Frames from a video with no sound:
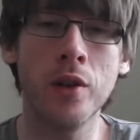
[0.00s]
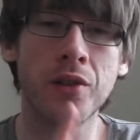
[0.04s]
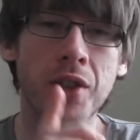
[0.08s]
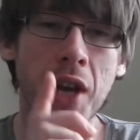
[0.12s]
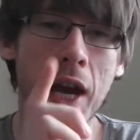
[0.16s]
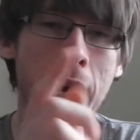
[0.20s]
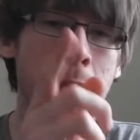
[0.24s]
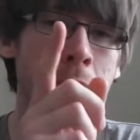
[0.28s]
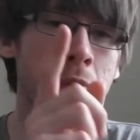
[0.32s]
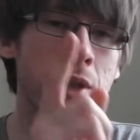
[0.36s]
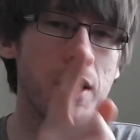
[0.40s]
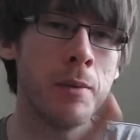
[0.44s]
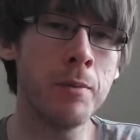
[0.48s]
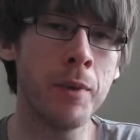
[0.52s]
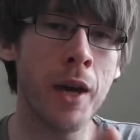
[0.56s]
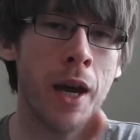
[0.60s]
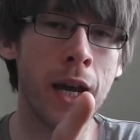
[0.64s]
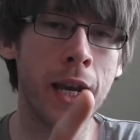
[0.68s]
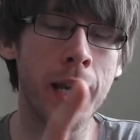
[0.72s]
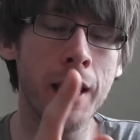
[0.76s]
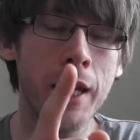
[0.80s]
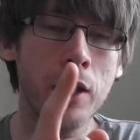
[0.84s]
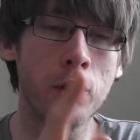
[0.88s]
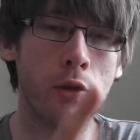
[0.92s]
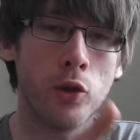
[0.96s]
Time Team
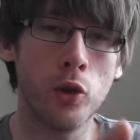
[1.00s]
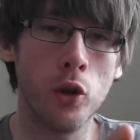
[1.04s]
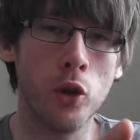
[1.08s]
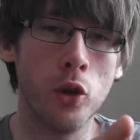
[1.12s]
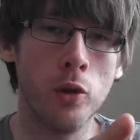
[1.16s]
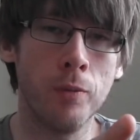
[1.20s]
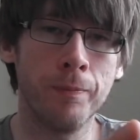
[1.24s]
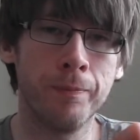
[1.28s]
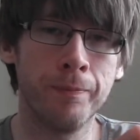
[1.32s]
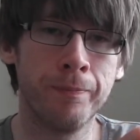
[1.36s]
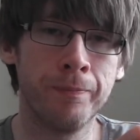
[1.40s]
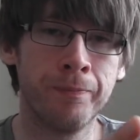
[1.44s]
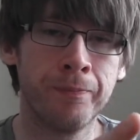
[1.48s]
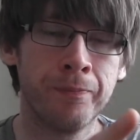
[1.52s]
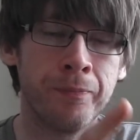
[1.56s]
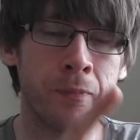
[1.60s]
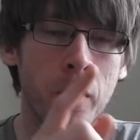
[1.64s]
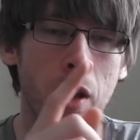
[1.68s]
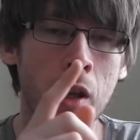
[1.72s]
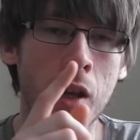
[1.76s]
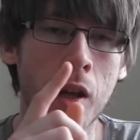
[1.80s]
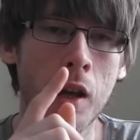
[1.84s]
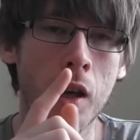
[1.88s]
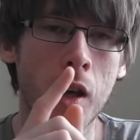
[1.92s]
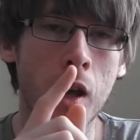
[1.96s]
1982
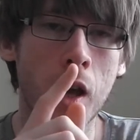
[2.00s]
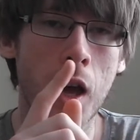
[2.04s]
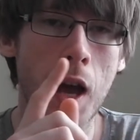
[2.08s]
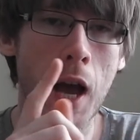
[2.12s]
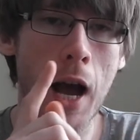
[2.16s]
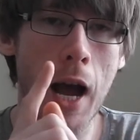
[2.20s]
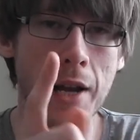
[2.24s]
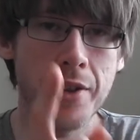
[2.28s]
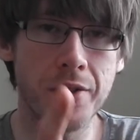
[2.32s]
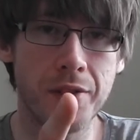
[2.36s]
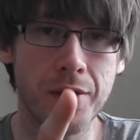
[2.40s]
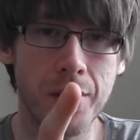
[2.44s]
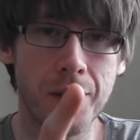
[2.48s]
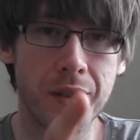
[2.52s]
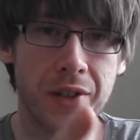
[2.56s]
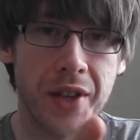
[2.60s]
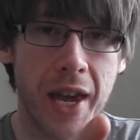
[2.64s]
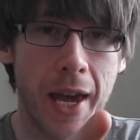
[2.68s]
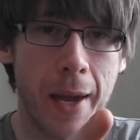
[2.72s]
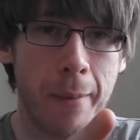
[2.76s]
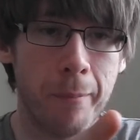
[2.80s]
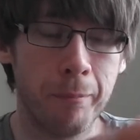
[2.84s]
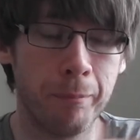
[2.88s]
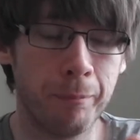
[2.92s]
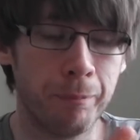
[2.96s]
has this
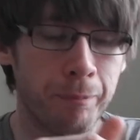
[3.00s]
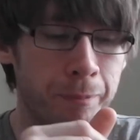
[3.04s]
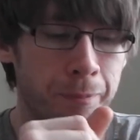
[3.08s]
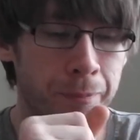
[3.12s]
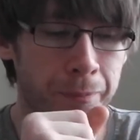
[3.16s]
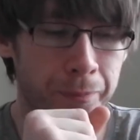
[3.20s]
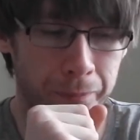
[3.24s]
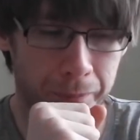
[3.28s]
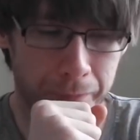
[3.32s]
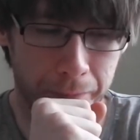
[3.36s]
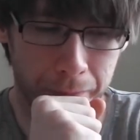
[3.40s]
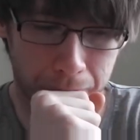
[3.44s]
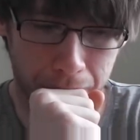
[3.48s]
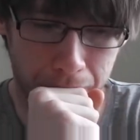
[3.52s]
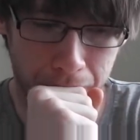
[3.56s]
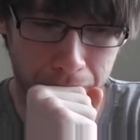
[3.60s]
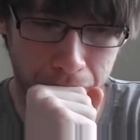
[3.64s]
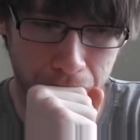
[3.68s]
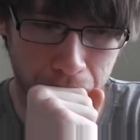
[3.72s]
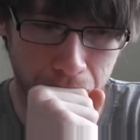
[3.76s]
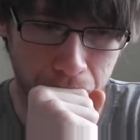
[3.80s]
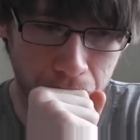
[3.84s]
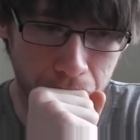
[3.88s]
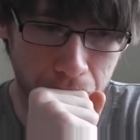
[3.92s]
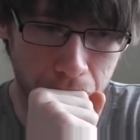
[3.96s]
game,
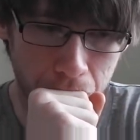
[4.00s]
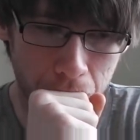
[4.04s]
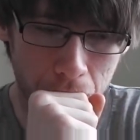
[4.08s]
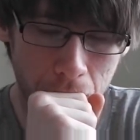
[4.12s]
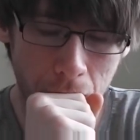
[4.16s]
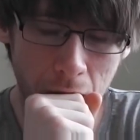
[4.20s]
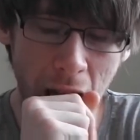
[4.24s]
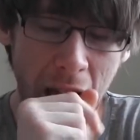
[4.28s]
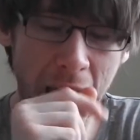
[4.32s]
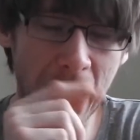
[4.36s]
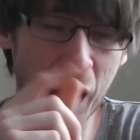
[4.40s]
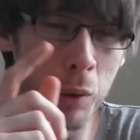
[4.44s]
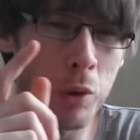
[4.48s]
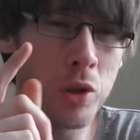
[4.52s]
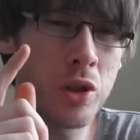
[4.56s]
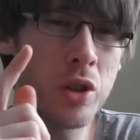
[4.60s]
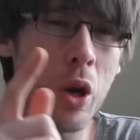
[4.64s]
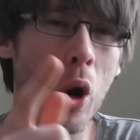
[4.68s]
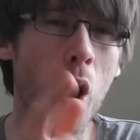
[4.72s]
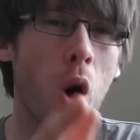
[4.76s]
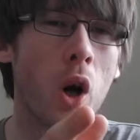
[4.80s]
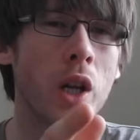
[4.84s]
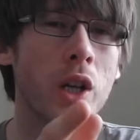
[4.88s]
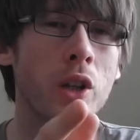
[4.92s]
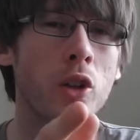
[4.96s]
and I was
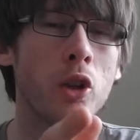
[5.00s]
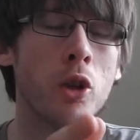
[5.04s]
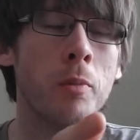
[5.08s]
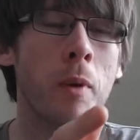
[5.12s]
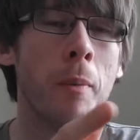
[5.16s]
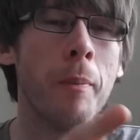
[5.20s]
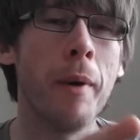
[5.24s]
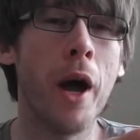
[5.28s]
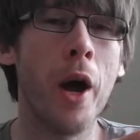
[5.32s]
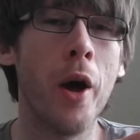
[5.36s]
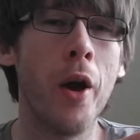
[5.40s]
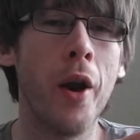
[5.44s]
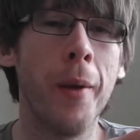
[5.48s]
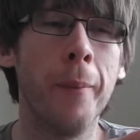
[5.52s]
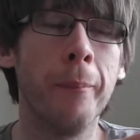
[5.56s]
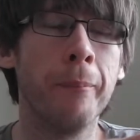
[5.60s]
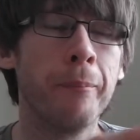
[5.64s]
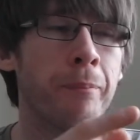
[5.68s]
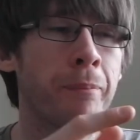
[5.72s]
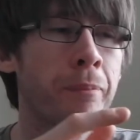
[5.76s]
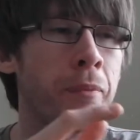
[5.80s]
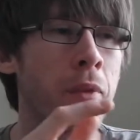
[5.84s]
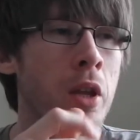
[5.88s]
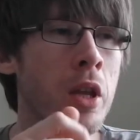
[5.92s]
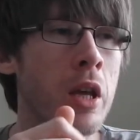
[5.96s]
talking to him about it,
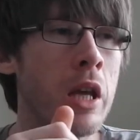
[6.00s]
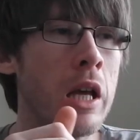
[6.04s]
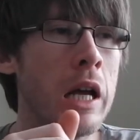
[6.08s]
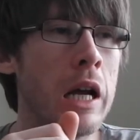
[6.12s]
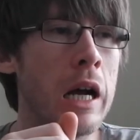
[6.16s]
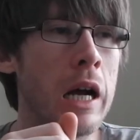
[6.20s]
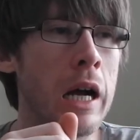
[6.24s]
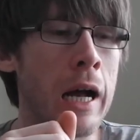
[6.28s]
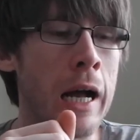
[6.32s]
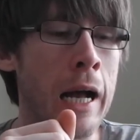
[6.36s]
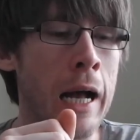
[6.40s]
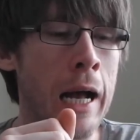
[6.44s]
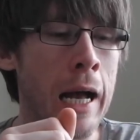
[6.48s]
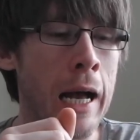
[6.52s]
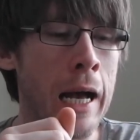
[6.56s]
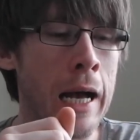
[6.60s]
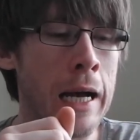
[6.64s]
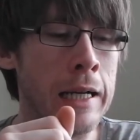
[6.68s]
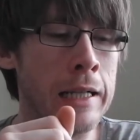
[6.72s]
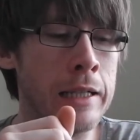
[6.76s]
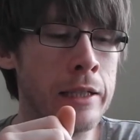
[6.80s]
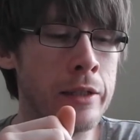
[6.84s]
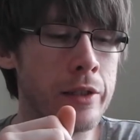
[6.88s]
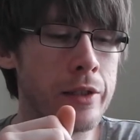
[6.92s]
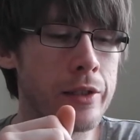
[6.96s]

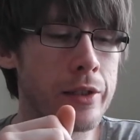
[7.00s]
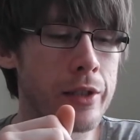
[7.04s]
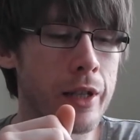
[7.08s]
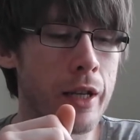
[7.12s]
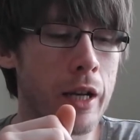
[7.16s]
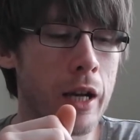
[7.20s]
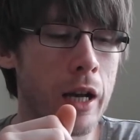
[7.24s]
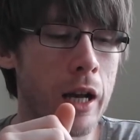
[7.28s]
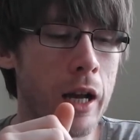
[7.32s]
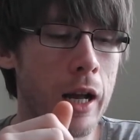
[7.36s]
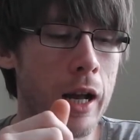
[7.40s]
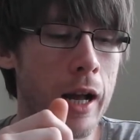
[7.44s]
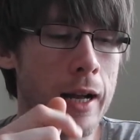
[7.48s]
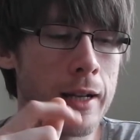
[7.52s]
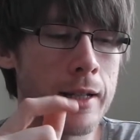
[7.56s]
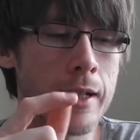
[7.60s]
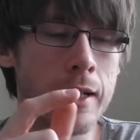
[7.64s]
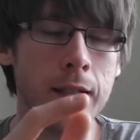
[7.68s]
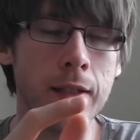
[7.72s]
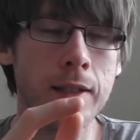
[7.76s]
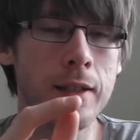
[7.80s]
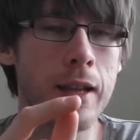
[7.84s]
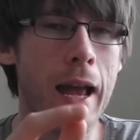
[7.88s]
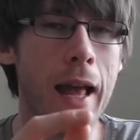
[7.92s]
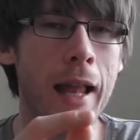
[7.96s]
and I
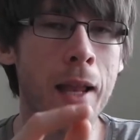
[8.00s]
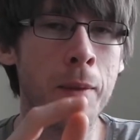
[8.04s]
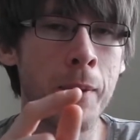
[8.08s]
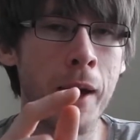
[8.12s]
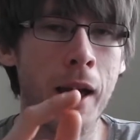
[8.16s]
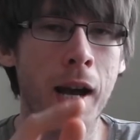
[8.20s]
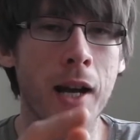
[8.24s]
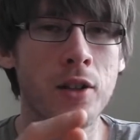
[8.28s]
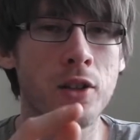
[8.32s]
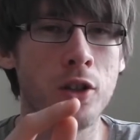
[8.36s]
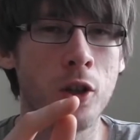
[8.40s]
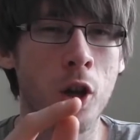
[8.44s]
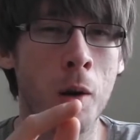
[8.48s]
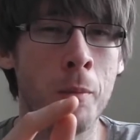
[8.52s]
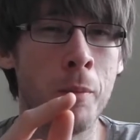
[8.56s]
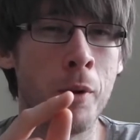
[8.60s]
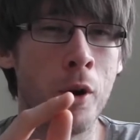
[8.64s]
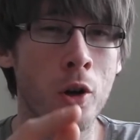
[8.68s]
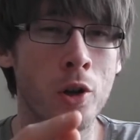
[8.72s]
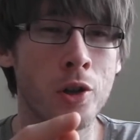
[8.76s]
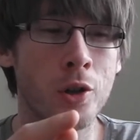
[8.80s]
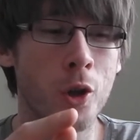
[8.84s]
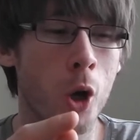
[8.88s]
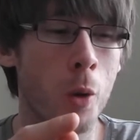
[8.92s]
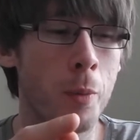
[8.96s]
didn't tell him I actually got a
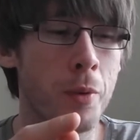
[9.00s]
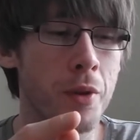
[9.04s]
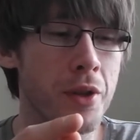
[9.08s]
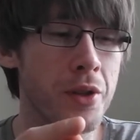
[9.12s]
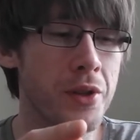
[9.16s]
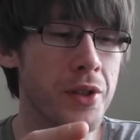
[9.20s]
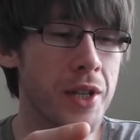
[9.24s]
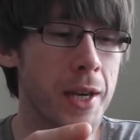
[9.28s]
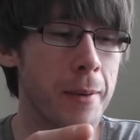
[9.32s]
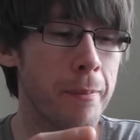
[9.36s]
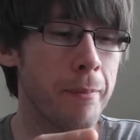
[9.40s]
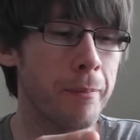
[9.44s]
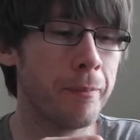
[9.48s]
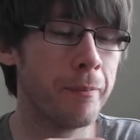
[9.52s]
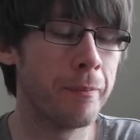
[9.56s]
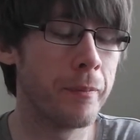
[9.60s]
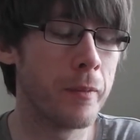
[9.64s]
box copy of this game,